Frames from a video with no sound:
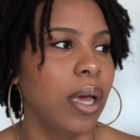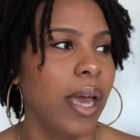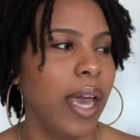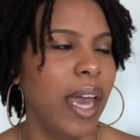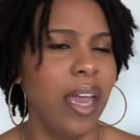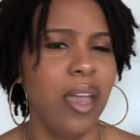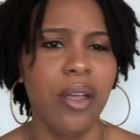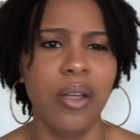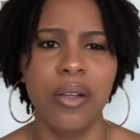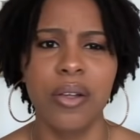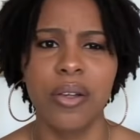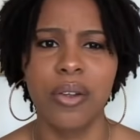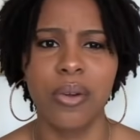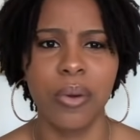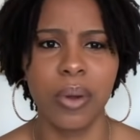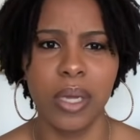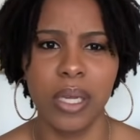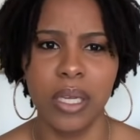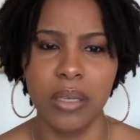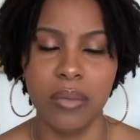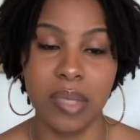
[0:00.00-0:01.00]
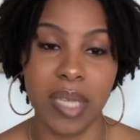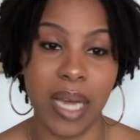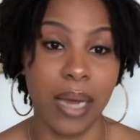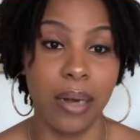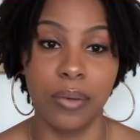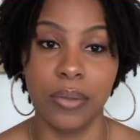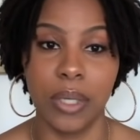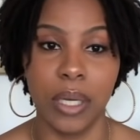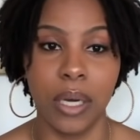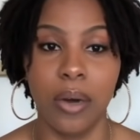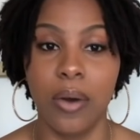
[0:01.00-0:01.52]
Hair creams. I
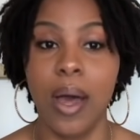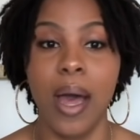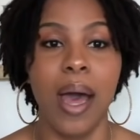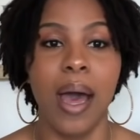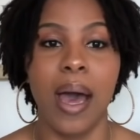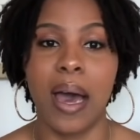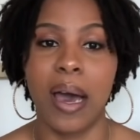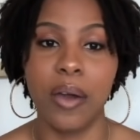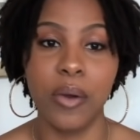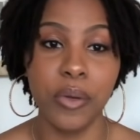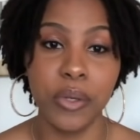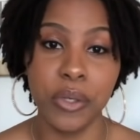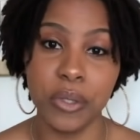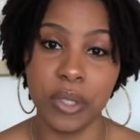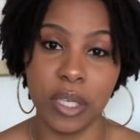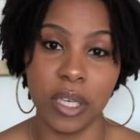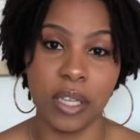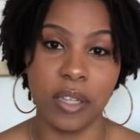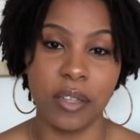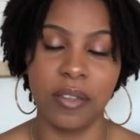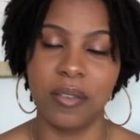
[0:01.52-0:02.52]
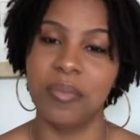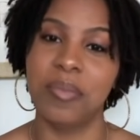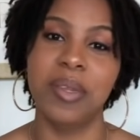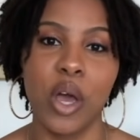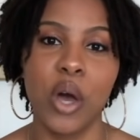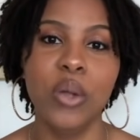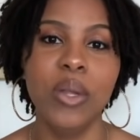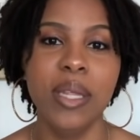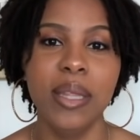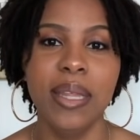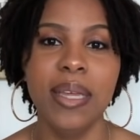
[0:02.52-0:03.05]
don't know. I don't use any of them. The
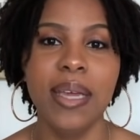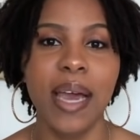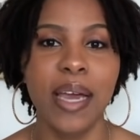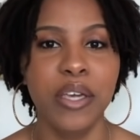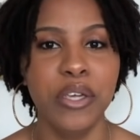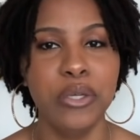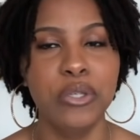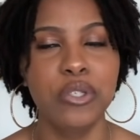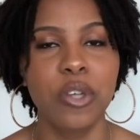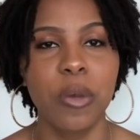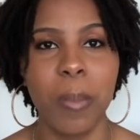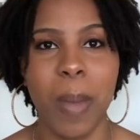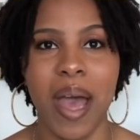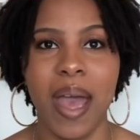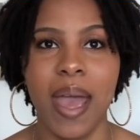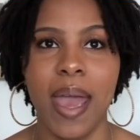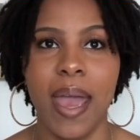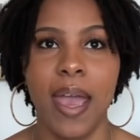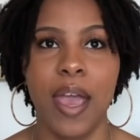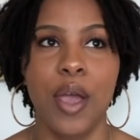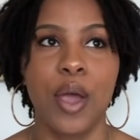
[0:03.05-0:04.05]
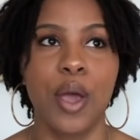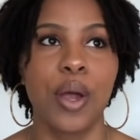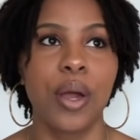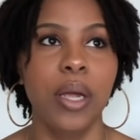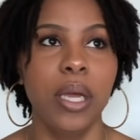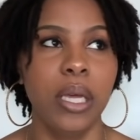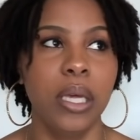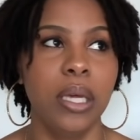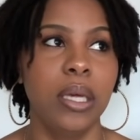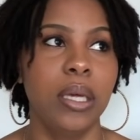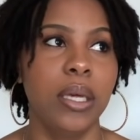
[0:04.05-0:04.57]
only thing I use on my hair
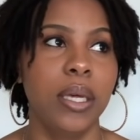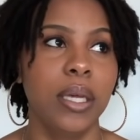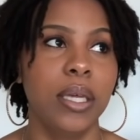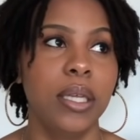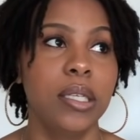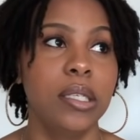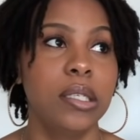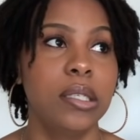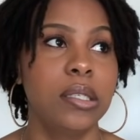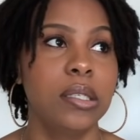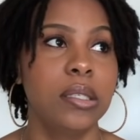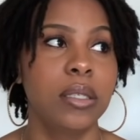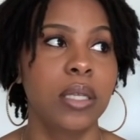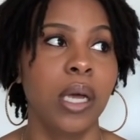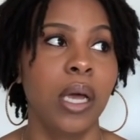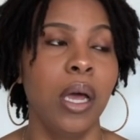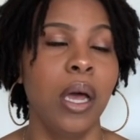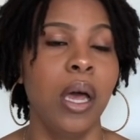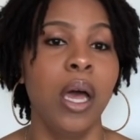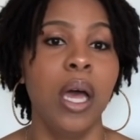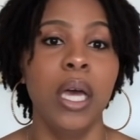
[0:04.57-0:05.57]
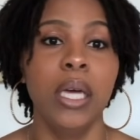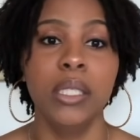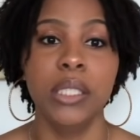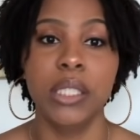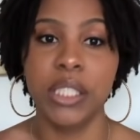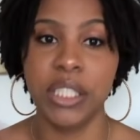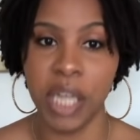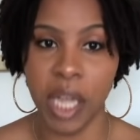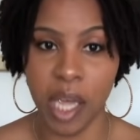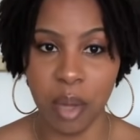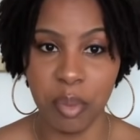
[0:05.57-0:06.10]
is
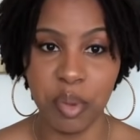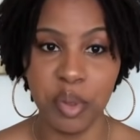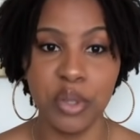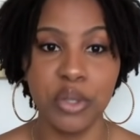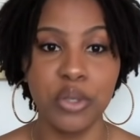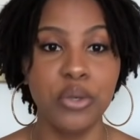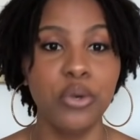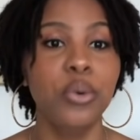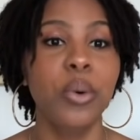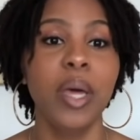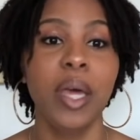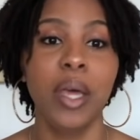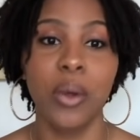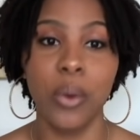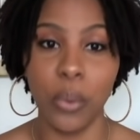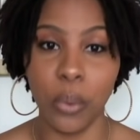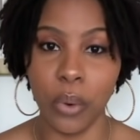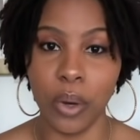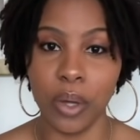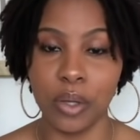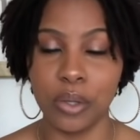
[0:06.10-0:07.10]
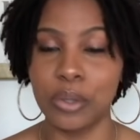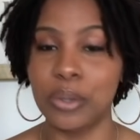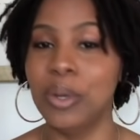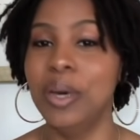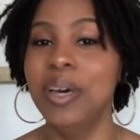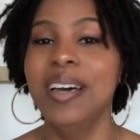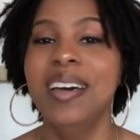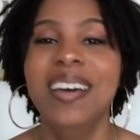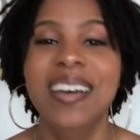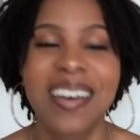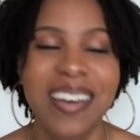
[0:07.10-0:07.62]
shampoo and oil.
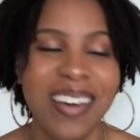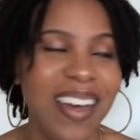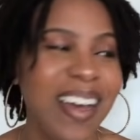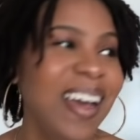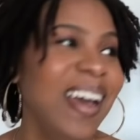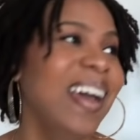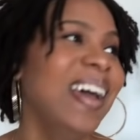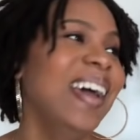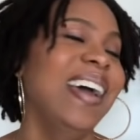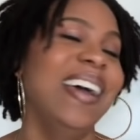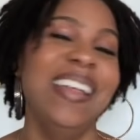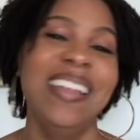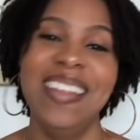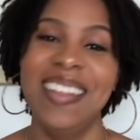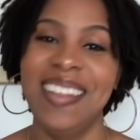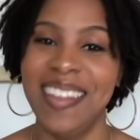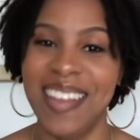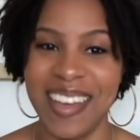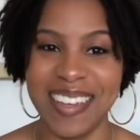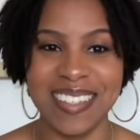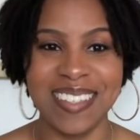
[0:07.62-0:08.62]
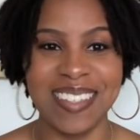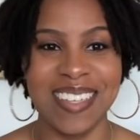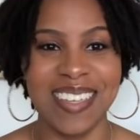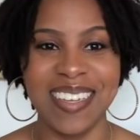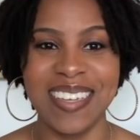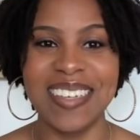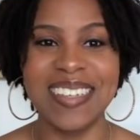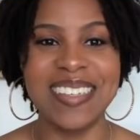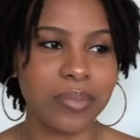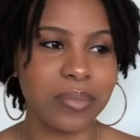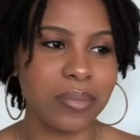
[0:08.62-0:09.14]
That's
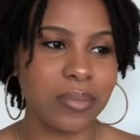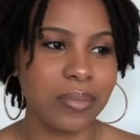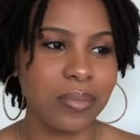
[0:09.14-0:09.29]
it.